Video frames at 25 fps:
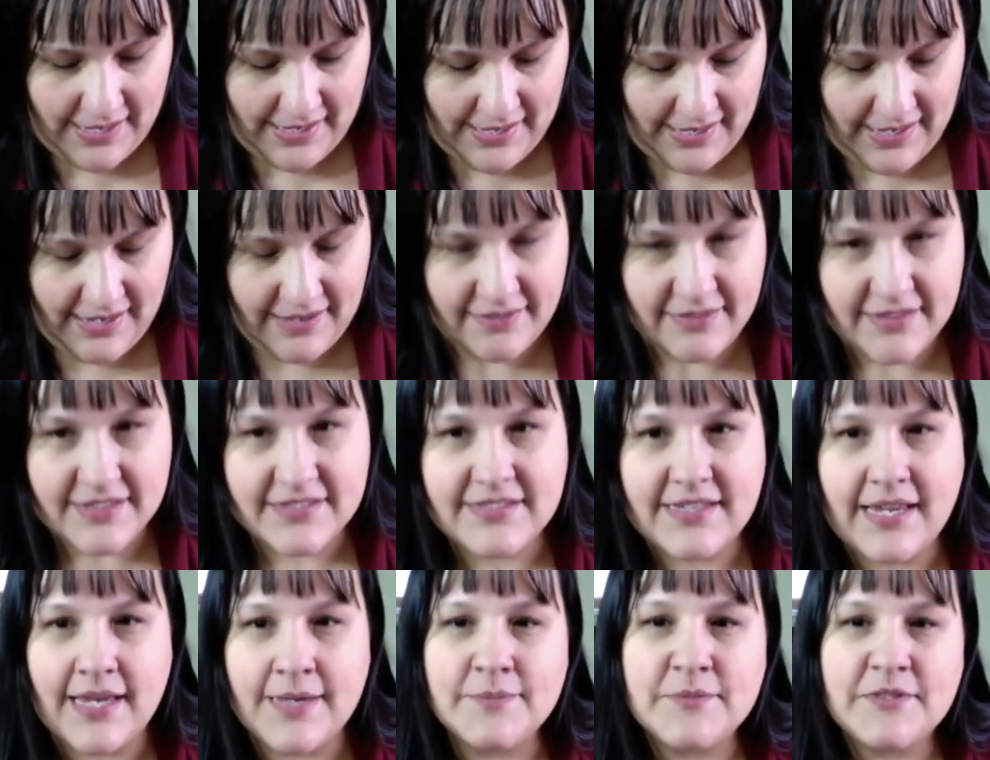in the
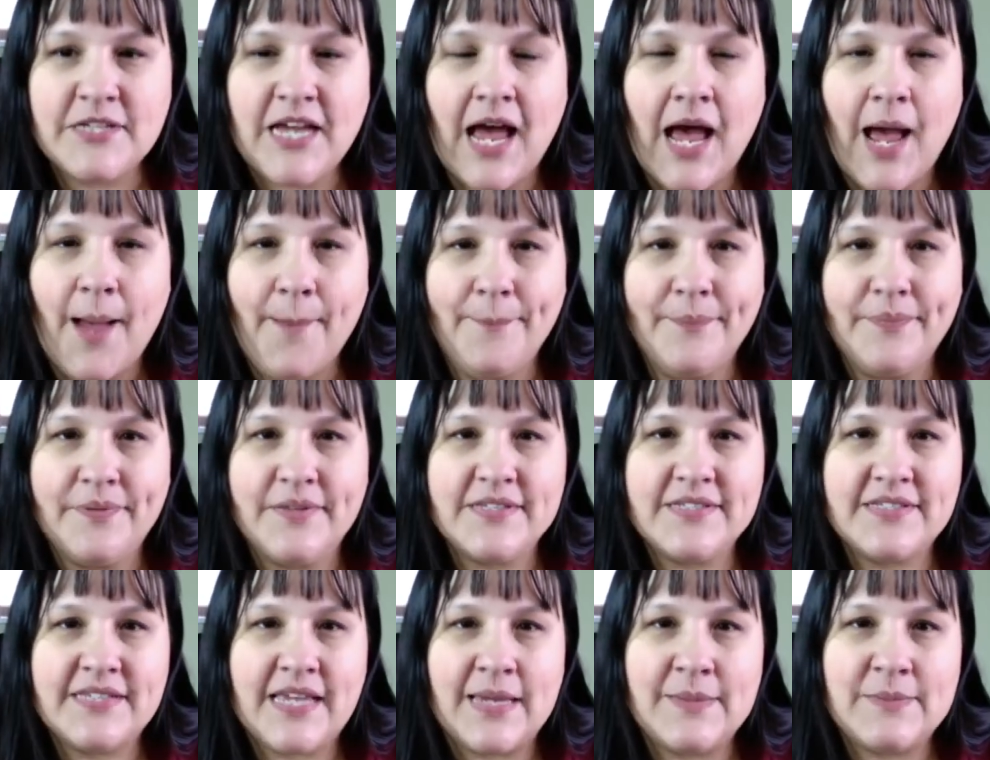same top, the
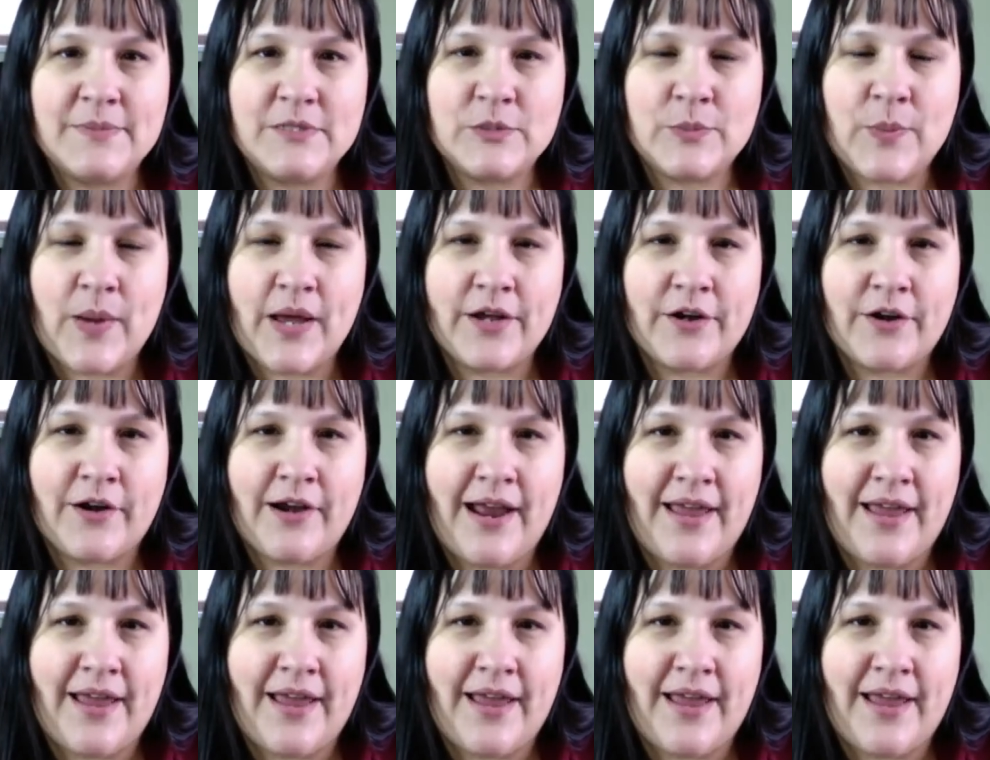same sweater,